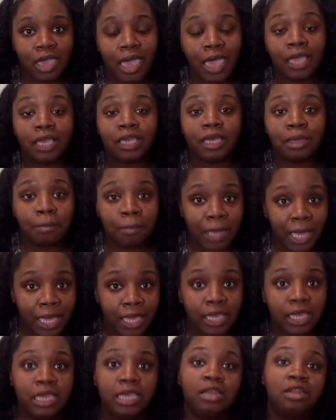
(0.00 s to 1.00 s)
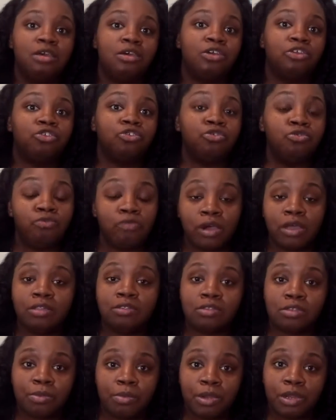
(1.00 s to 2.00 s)
and get paid to
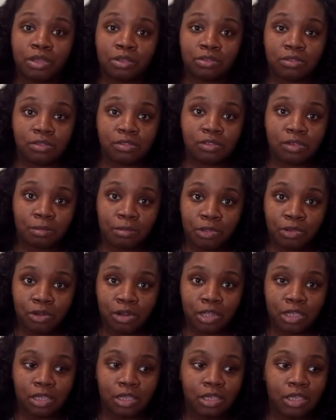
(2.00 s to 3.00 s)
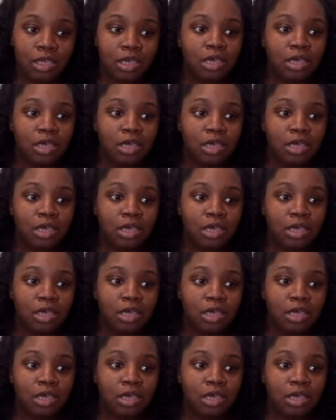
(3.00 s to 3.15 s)
run someone else's community.